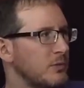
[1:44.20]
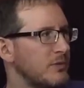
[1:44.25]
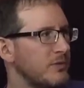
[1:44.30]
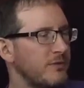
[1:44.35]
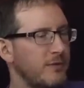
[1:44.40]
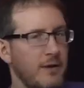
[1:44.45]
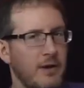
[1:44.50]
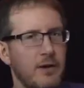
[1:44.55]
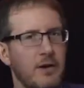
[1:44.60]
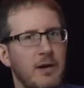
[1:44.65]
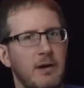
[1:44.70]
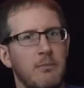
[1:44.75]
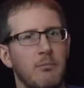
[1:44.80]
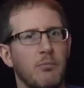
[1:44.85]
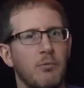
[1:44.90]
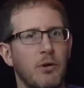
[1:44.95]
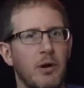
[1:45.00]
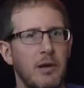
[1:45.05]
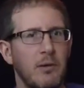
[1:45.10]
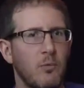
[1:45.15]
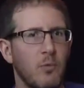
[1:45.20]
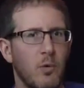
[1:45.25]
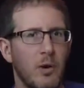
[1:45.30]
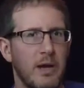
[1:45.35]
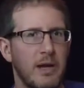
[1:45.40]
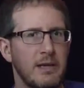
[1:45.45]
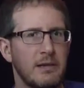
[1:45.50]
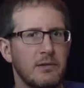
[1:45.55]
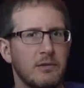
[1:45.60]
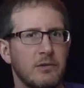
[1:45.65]
was very bright
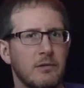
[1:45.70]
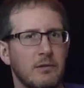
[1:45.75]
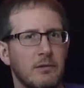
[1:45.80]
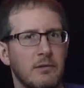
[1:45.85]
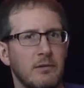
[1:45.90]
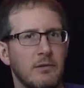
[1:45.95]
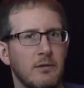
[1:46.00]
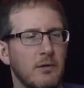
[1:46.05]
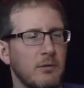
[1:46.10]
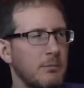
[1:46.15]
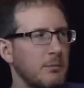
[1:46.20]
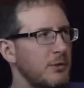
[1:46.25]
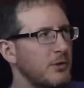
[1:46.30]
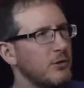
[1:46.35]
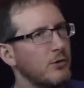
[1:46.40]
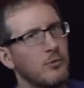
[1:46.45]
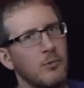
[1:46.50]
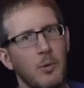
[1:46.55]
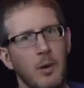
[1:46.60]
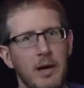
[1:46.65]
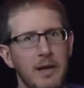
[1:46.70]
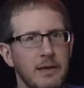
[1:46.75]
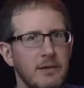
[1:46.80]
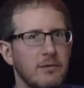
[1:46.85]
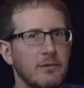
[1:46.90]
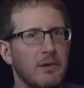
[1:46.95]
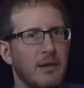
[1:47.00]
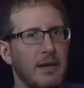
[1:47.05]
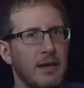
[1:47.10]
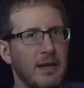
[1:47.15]
white, or pure
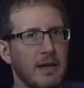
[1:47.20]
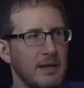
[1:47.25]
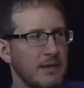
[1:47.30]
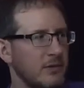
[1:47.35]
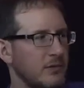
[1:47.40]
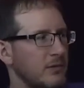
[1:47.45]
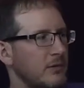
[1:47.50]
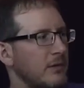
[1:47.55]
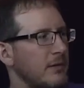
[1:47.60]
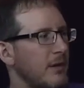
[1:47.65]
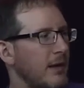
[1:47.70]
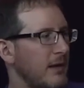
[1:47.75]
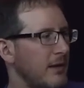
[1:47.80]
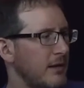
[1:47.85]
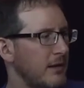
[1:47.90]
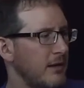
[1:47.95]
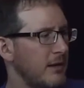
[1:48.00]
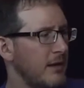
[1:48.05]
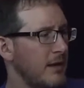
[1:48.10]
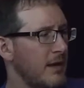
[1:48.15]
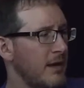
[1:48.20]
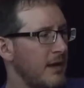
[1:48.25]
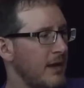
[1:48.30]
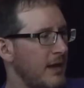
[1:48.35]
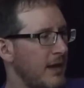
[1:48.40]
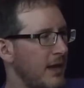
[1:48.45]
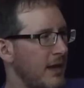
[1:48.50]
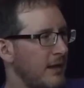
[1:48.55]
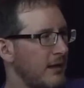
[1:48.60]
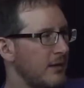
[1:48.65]
white, I guess. Had a
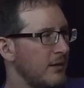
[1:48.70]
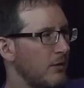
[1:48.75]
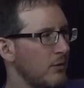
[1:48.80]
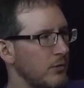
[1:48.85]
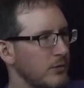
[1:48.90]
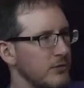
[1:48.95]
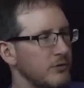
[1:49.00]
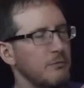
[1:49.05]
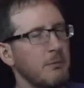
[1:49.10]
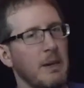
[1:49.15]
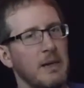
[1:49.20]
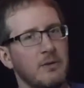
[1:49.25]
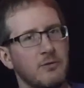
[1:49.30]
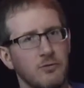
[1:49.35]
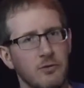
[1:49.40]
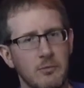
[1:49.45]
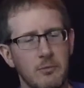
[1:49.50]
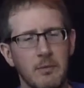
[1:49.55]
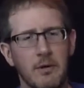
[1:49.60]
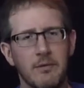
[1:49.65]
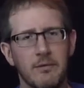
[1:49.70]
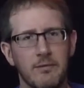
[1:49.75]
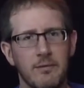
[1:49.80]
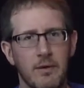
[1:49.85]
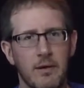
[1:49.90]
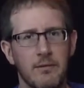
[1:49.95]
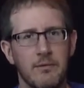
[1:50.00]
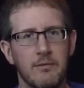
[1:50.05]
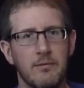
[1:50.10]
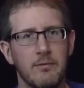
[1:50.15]
whole spectrum
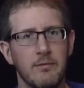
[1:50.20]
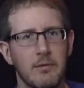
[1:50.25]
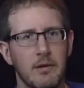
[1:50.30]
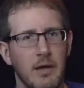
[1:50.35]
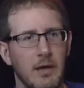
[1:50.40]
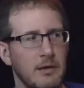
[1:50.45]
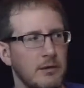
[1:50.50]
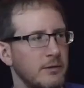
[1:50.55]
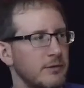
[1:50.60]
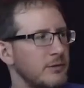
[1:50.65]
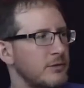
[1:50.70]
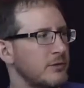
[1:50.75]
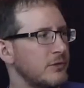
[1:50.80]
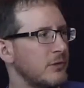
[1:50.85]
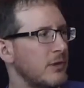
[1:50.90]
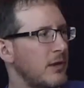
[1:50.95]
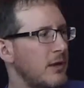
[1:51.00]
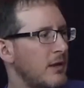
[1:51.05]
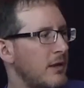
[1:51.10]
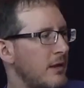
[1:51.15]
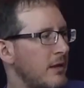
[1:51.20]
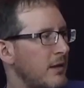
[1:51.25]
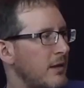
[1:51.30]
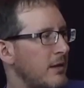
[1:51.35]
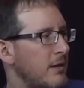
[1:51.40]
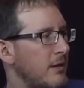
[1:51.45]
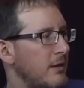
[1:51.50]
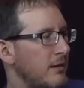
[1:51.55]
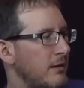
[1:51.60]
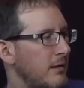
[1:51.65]
of colors.
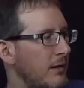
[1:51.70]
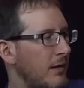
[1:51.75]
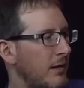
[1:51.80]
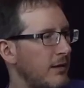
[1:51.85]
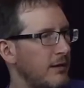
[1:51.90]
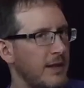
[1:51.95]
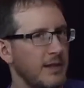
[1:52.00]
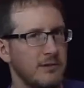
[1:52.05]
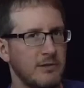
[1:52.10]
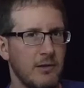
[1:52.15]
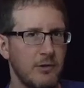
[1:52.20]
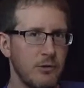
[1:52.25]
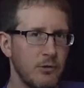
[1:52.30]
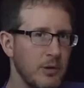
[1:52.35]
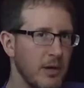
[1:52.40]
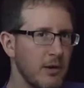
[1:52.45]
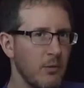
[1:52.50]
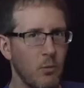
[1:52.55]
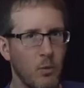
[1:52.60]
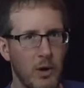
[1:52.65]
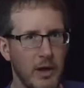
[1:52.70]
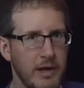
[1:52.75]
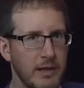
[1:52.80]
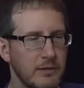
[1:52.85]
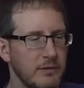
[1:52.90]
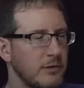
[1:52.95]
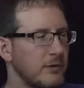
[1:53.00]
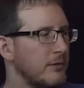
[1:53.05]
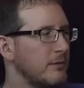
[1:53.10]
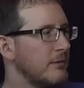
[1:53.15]
That's how you get
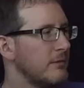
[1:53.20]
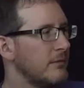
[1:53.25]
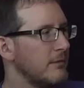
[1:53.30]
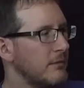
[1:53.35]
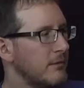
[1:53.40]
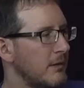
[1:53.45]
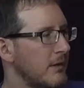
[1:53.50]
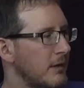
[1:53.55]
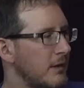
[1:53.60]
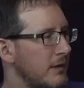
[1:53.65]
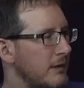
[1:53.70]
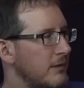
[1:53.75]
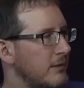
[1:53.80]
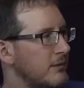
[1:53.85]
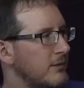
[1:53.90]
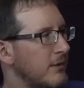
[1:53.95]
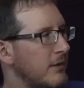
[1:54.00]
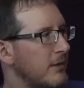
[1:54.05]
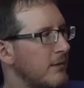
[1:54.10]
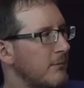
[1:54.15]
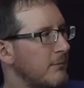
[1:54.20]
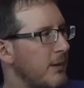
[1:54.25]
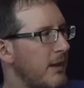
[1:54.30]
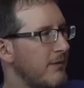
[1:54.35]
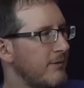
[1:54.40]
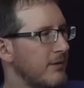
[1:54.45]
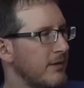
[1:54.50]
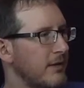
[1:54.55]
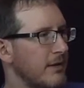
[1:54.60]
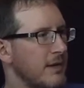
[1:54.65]
white, is
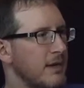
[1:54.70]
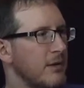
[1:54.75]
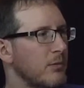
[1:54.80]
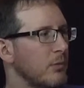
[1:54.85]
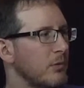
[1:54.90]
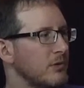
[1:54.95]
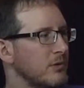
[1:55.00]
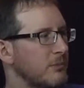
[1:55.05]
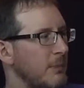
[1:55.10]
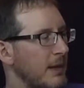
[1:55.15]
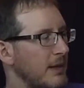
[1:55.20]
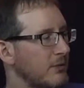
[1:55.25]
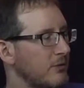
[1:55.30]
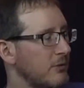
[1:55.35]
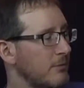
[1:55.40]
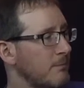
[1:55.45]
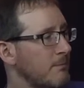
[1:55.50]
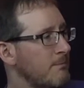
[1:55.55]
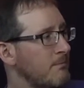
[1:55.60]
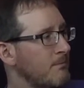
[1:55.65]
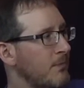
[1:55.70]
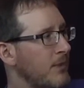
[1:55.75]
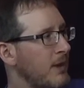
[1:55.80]
having an equal spectrum.